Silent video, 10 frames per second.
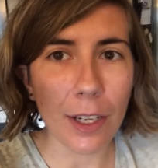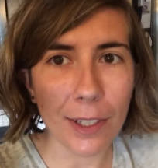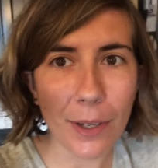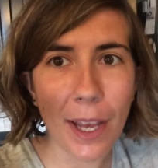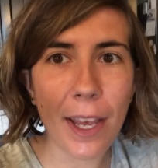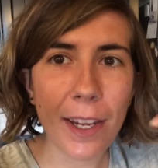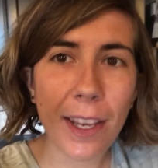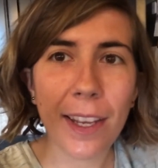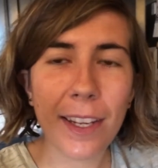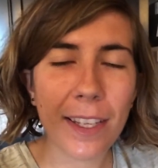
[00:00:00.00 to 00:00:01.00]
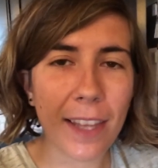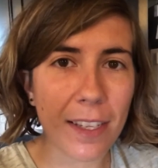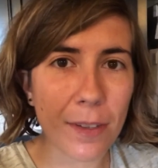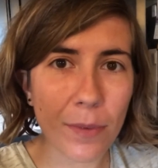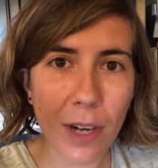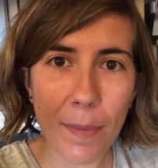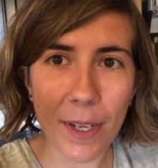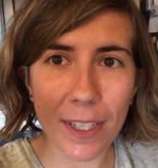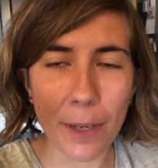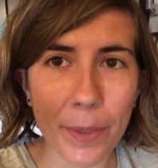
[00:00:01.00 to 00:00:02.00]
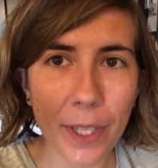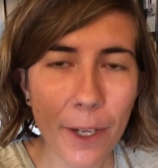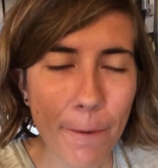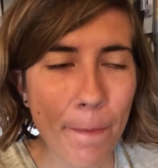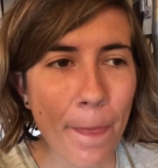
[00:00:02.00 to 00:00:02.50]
go ahead and hit that subscribe button below.